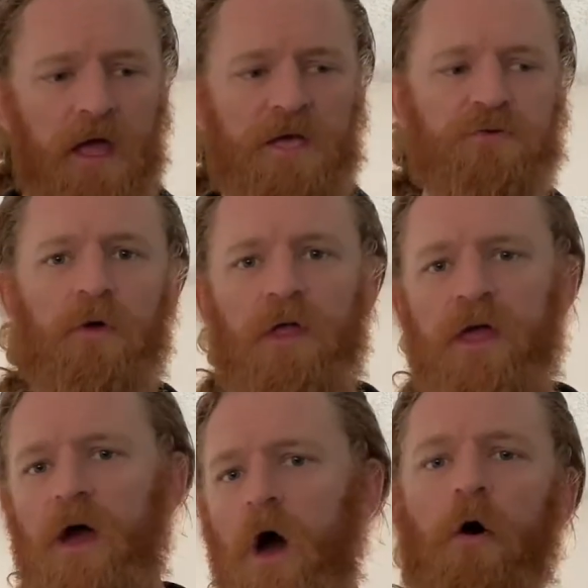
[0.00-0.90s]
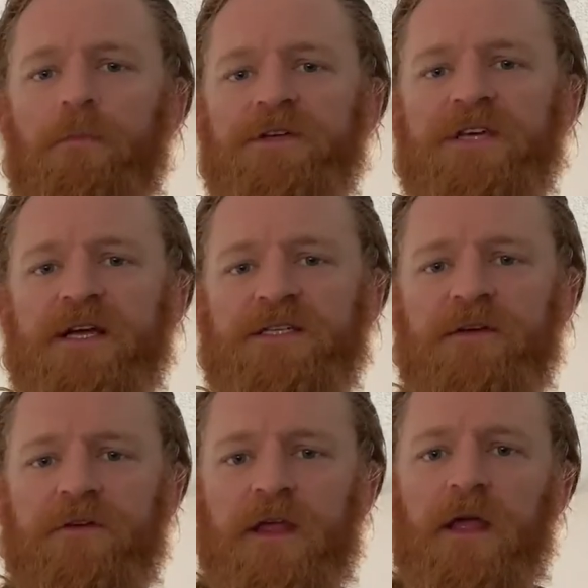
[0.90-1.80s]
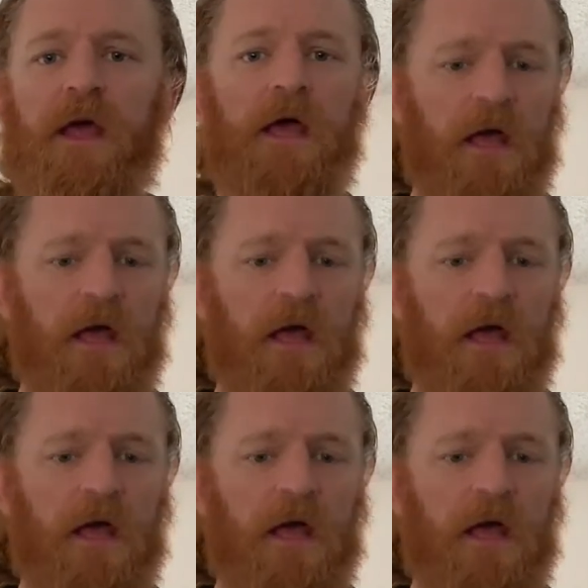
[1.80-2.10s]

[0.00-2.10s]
is really a hopeless activity.